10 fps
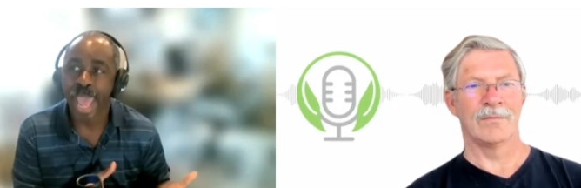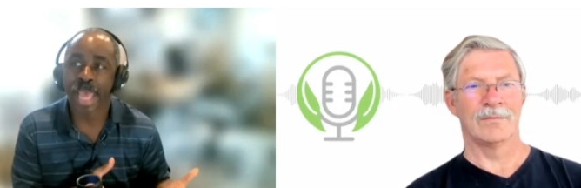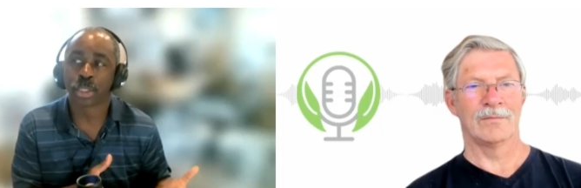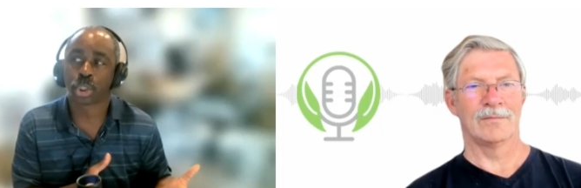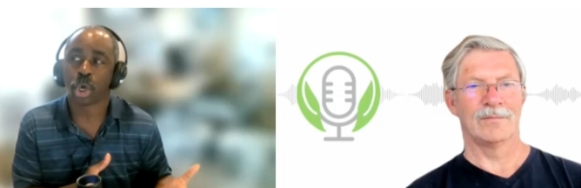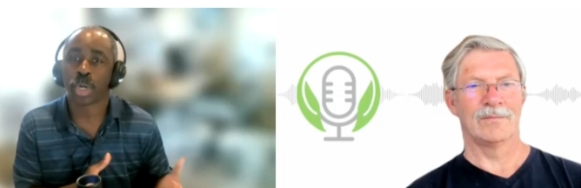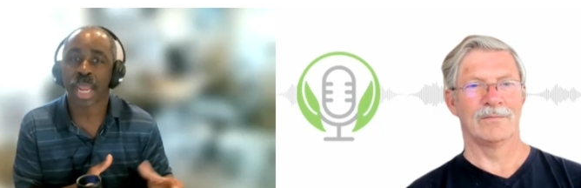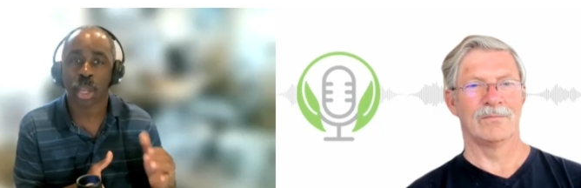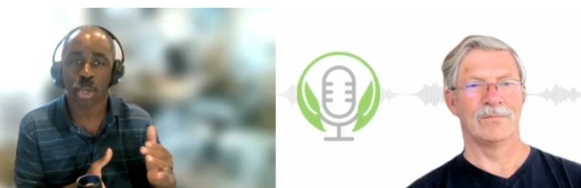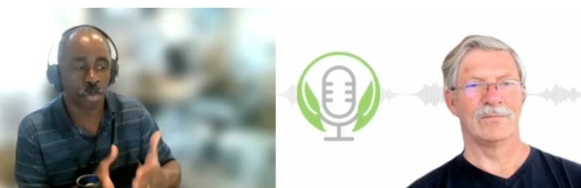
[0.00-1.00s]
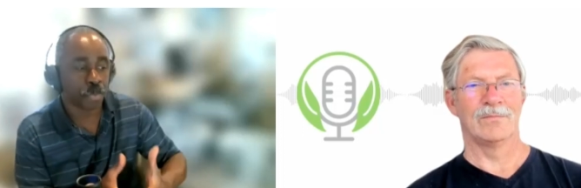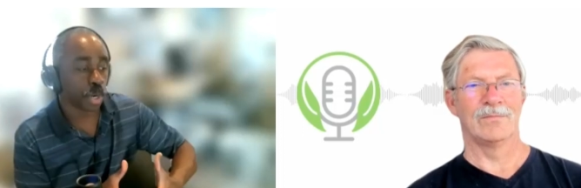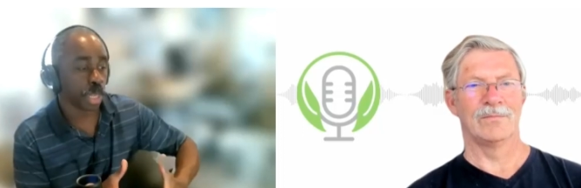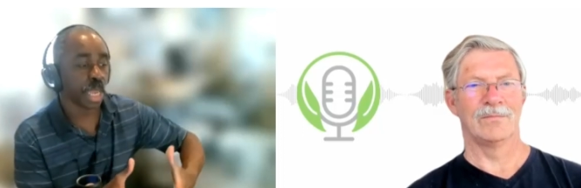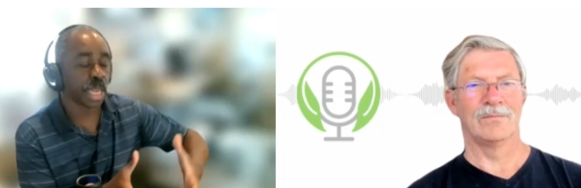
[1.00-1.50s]
Speaker 1: And so now you're
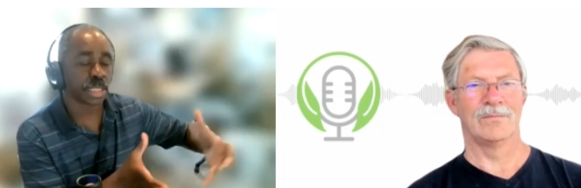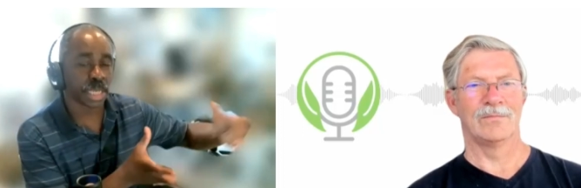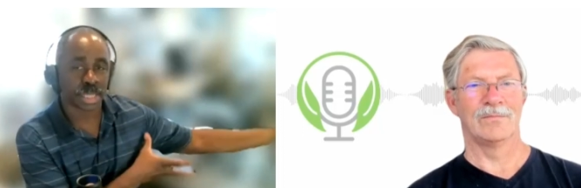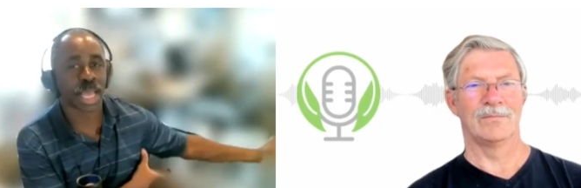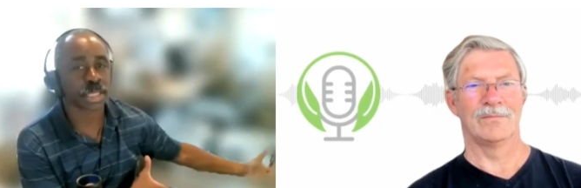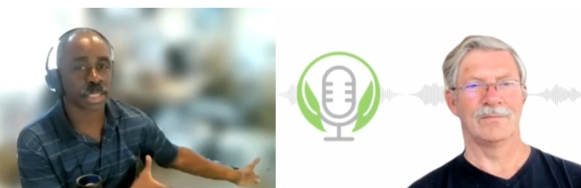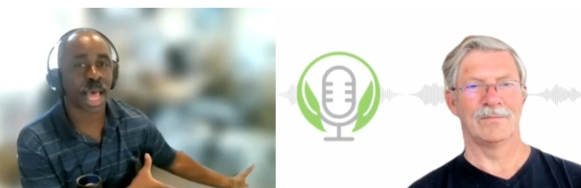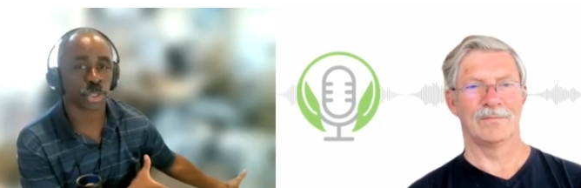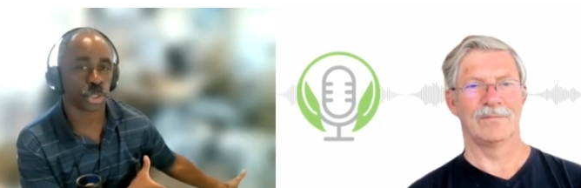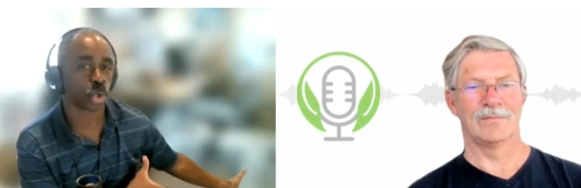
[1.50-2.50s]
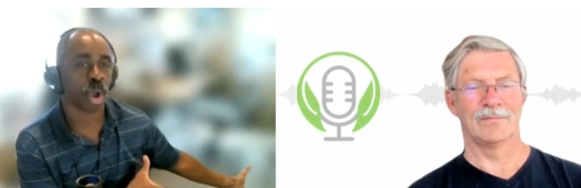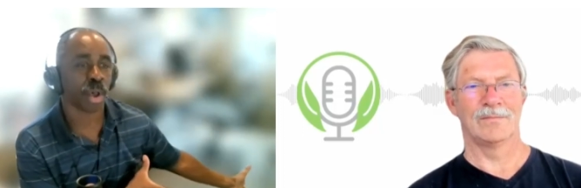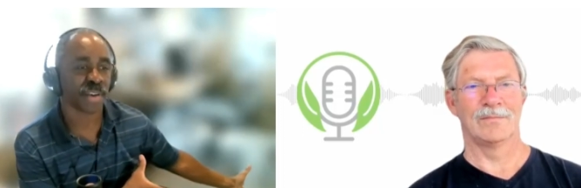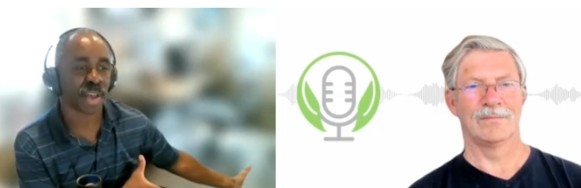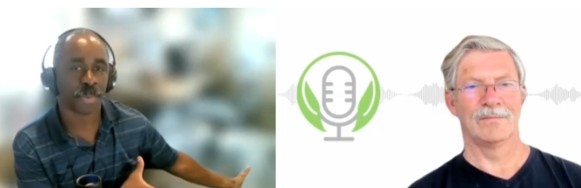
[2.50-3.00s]
putting in ten thousand dollars in your
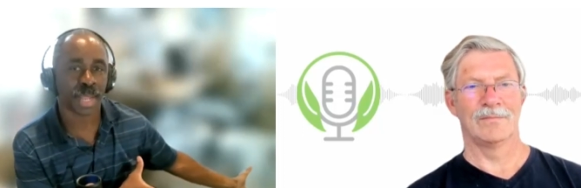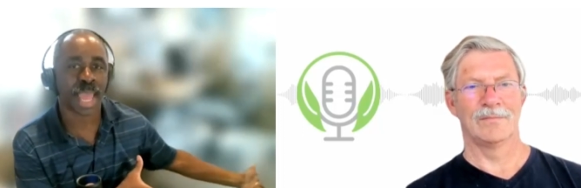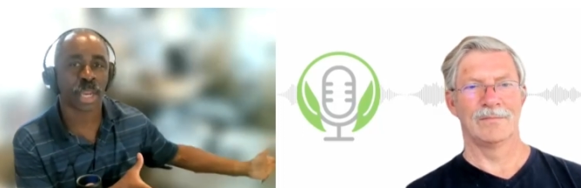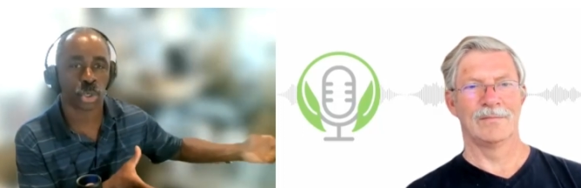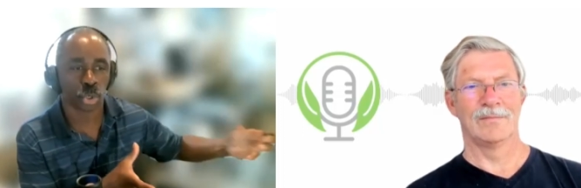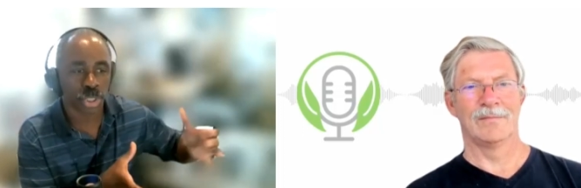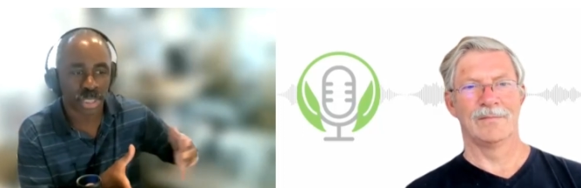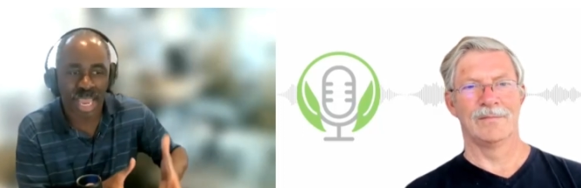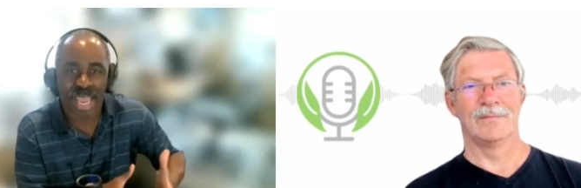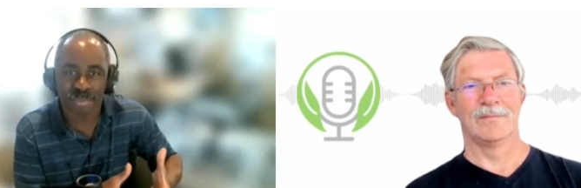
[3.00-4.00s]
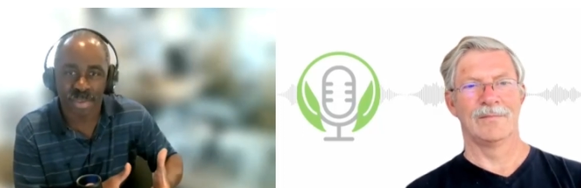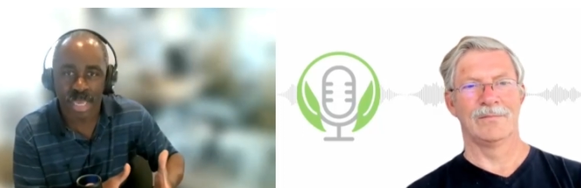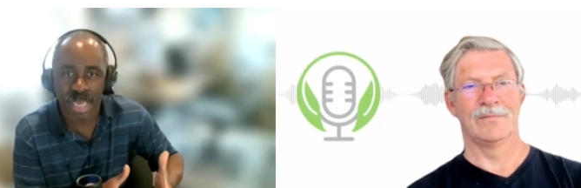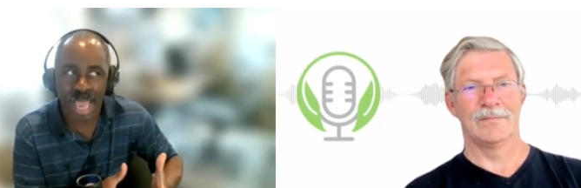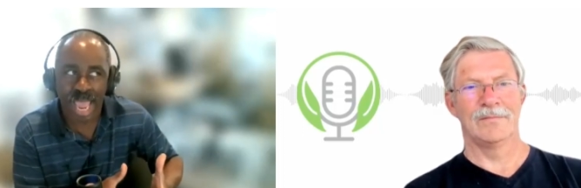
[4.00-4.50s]
qualified plans, you're
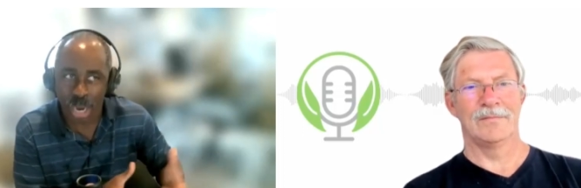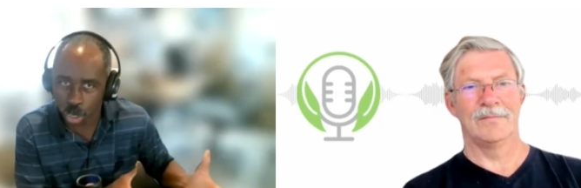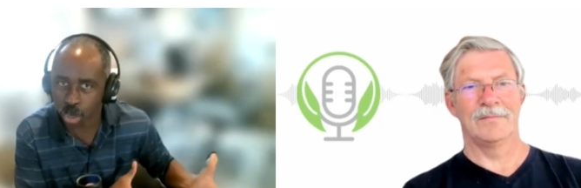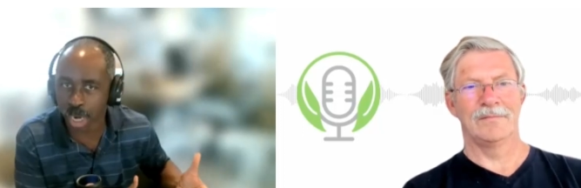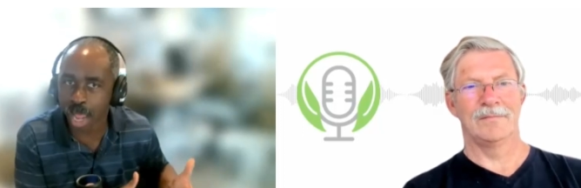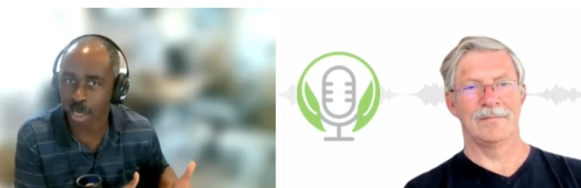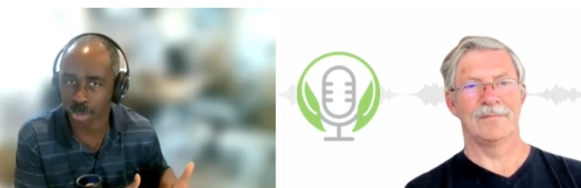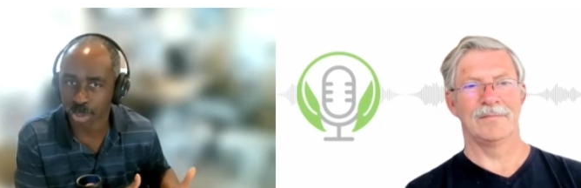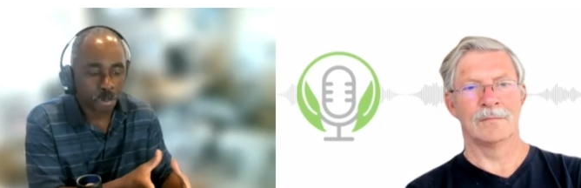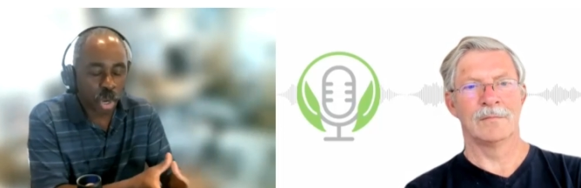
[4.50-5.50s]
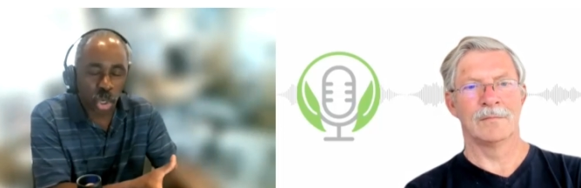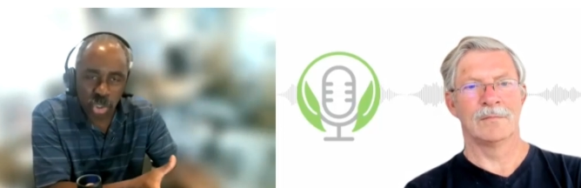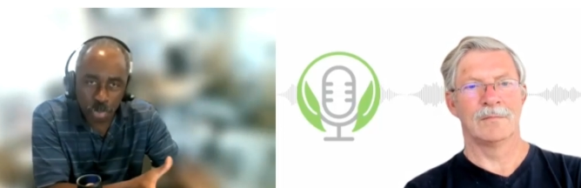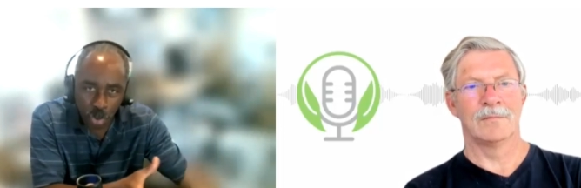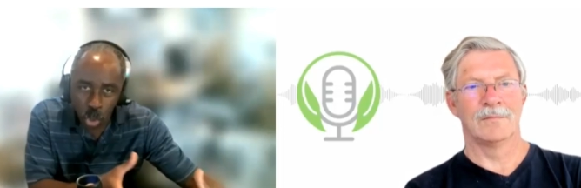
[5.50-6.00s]
saving eight hundred dollars,
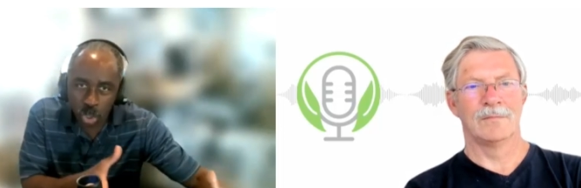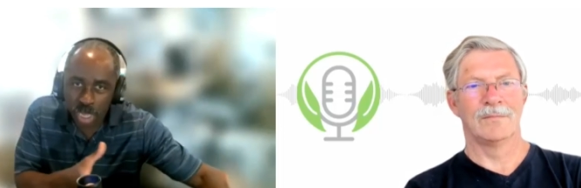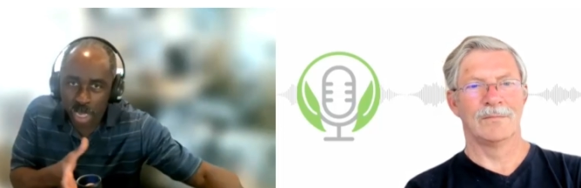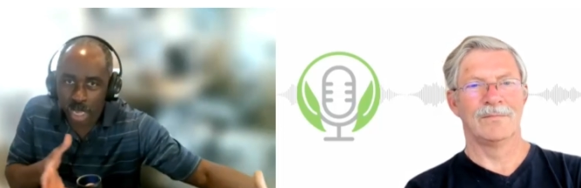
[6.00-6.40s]
postponing